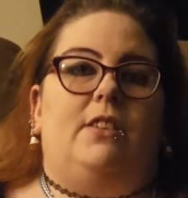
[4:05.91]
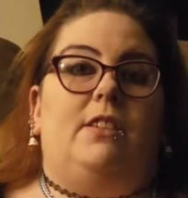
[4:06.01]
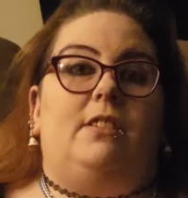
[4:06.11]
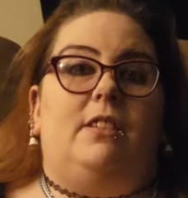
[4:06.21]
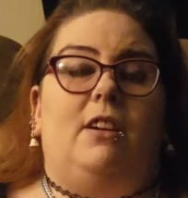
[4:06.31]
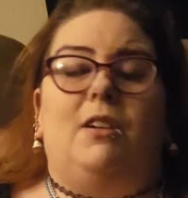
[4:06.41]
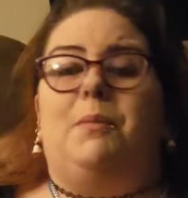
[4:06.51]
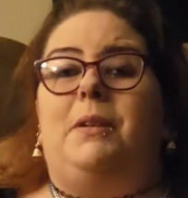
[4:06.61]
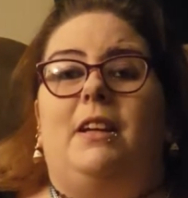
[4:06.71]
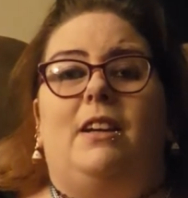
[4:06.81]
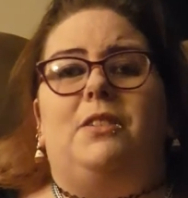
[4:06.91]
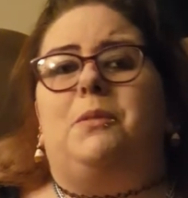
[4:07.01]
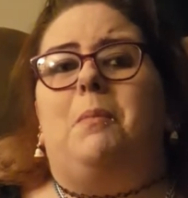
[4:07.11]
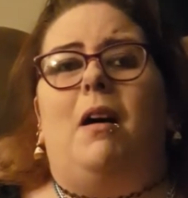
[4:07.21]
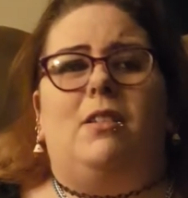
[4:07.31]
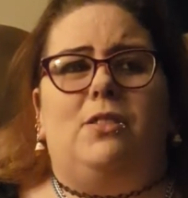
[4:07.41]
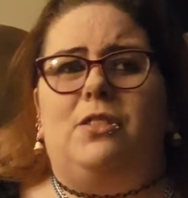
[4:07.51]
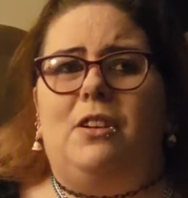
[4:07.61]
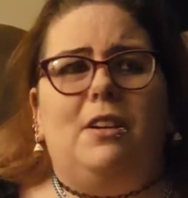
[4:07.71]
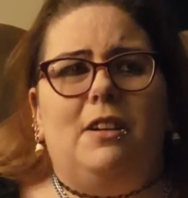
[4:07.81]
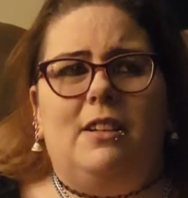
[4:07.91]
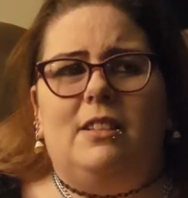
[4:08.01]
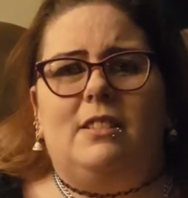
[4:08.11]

the CRPS monster,